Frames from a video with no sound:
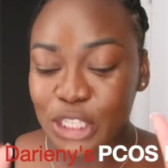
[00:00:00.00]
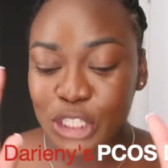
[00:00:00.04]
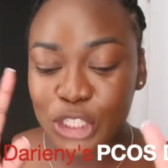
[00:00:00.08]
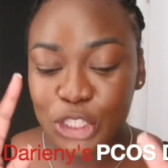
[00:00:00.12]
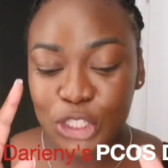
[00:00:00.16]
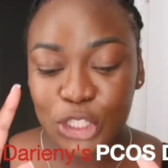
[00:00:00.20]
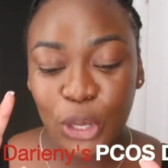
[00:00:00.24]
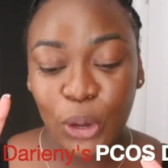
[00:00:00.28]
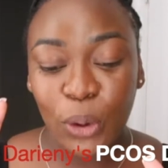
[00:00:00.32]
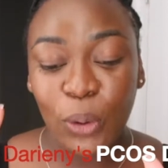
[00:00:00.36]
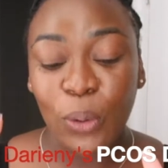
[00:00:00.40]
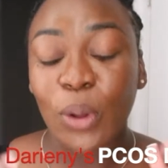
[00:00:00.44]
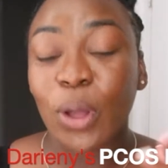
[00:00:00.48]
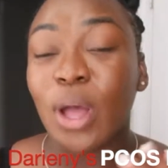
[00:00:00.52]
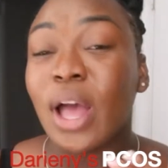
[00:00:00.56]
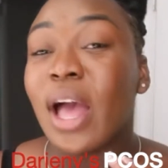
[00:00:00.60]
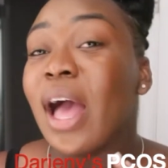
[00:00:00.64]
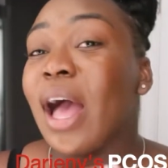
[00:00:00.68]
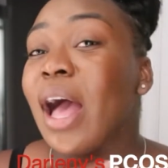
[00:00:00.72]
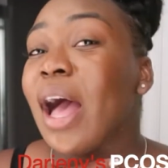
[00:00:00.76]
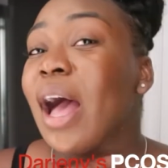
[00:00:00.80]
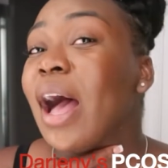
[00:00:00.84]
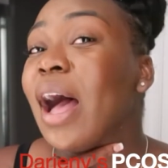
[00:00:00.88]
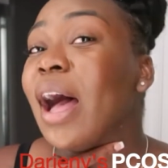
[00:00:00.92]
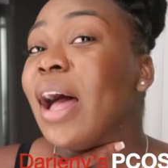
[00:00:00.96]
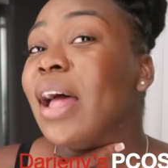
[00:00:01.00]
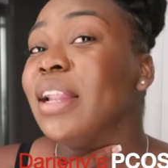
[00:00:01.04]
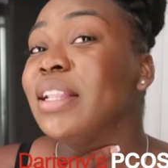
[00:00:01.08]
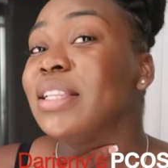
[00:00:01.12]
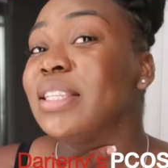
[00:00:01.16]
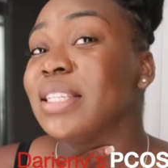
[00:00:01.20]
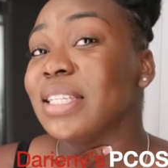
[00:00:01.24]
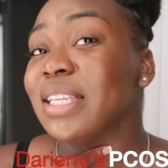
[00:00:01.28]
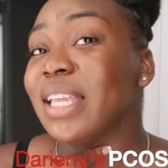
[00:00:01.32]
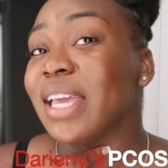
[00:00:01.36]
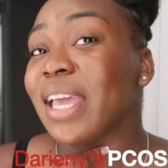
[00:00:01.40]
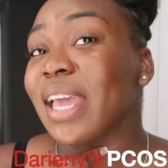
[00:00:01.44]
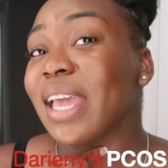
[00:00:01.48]
So
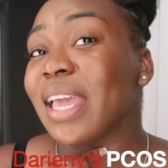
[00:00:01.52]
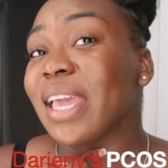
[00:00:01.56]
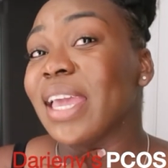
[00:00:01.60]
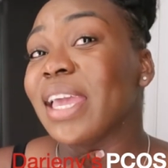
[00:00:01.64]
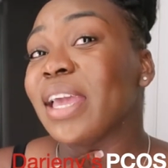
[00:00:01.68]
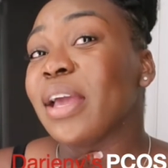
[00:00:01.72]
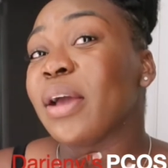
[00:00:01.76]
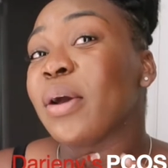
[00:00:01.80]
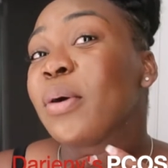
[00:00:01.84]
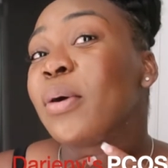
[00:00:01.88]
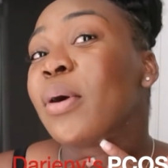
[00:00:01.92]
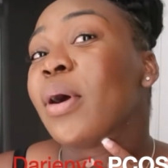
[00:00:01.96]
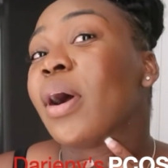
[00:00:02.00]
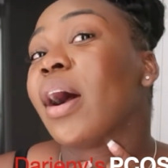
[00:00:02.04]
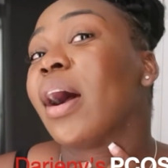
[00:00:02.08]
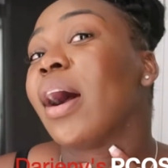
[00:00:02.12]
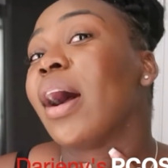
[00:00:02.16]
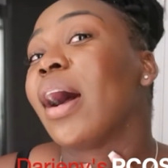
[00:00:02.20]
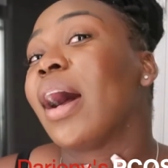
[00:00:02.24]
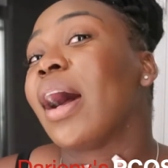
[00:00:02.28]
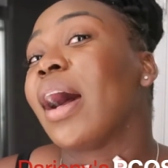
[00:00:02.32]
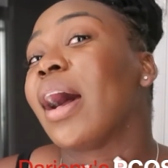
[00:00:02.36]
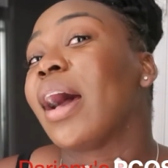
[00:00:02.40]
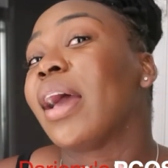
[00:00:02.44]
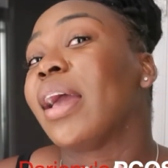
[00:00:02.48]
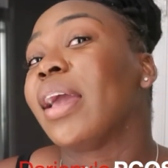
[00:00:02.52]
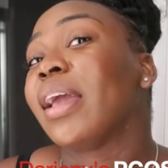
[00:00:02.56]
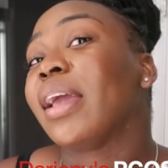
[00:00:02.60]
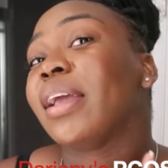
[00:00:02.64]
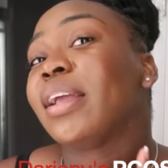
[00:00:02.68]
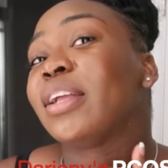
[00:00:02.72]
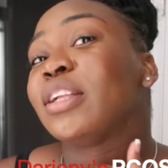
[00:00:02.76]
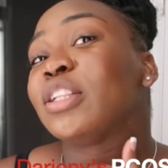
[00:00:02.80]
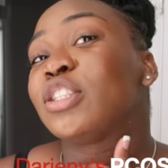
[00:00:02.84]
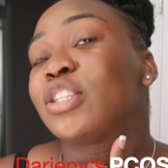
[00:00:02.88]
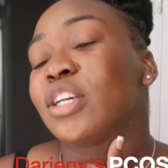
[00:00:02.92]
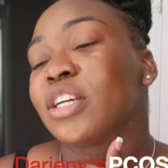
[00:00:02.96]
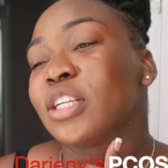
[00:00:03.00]
today
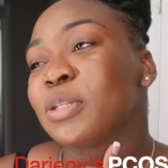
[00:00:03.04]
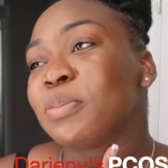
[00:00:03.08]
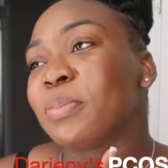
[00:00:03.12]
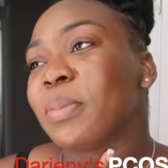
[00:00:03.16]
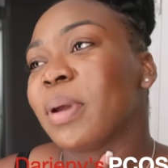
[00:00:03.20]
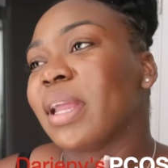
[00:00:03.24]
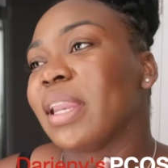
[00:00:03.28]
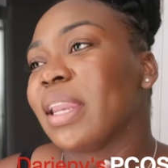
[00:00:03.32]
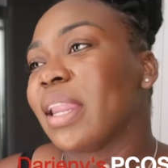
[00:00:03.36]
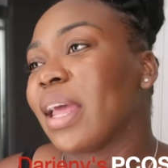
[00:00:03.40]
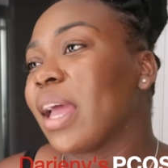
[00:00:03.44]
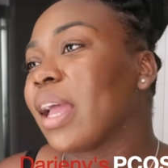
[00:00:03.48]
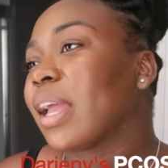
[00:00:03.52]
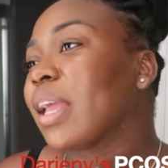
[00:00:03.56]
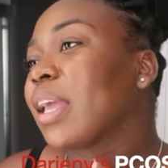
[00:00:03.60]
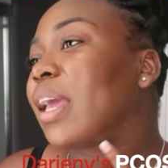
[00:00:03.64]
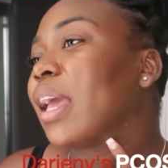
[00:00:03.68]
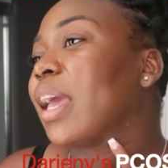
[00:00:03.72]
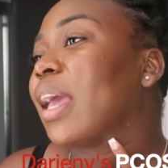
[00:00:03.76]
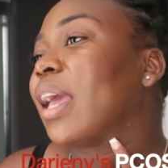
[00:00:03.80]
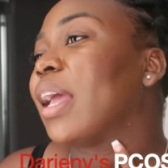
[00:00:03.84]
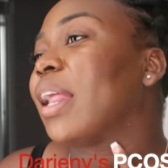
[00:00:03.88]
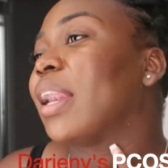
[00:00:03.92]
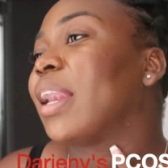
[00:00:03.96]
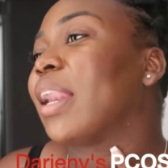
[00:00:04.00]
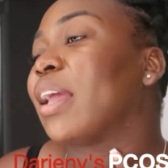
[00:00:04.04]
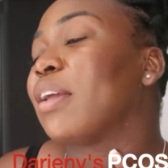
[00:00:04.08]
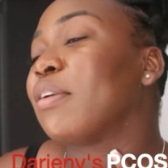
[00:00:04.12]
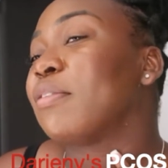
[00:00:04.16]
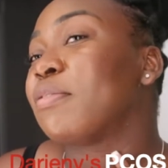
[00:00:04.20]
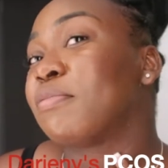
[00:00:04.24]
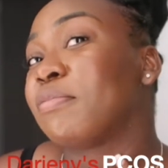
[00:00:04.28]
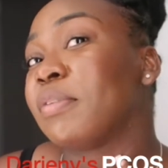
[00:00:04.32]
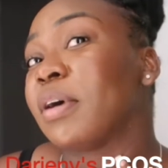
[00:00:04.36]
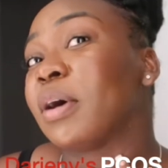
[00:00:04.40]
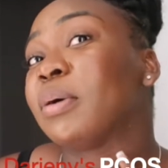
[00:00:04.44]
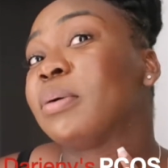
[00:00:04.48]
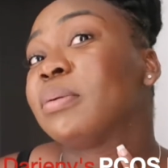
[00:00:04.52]
I touched my neck and I
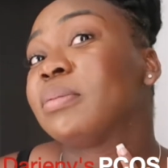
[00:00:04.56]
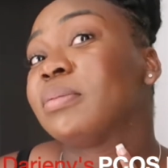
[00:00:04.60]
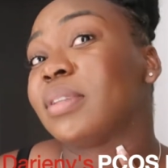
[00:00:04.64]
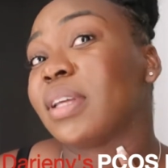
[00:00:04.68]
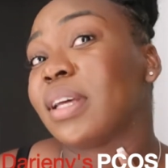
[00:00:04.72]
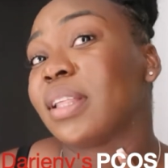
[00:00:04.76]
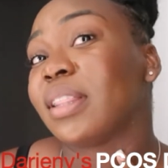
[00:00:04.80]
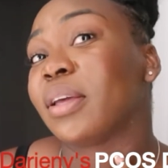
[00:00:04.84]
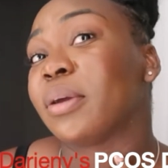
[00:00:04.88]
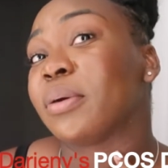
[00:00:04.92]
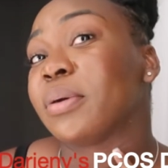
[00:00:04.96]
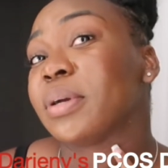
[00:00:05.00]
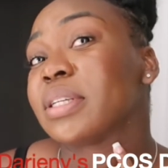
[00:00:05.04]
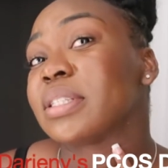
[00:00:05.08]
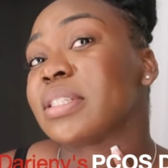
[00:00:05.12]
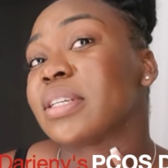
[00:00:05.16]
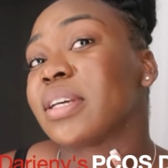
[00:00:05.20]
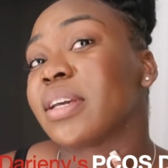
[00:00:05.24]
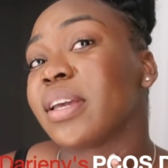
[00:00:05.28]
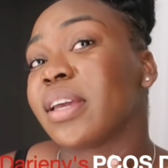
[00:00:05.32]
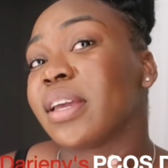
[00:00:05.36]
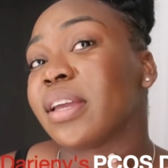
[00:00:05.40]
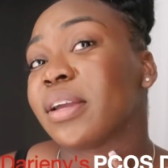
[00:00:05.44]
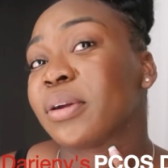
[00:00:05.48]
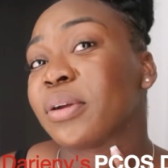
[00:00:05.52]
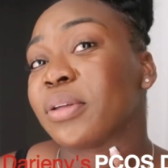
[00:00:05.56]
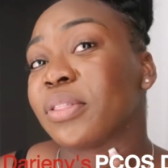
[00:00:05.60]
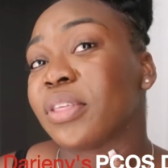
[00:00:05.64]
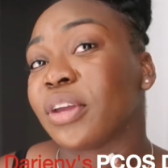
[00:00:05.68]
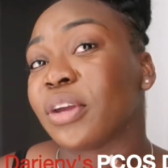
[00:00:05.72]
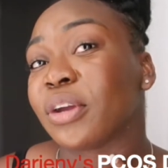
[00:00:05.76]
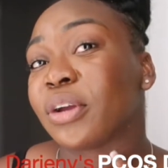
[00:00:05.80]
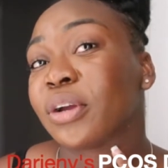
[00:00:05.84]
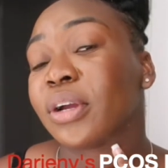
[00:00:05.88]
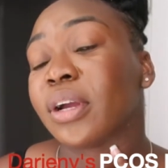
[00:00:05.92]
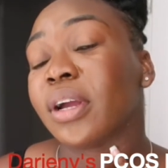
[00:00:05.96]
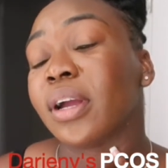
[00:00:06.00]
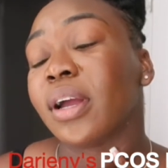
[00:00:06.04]
felt that there is a hair
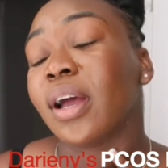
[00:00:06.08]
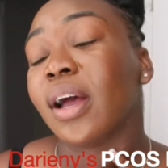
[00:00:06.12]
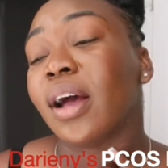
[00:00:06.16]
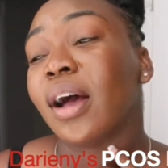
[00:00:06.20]
there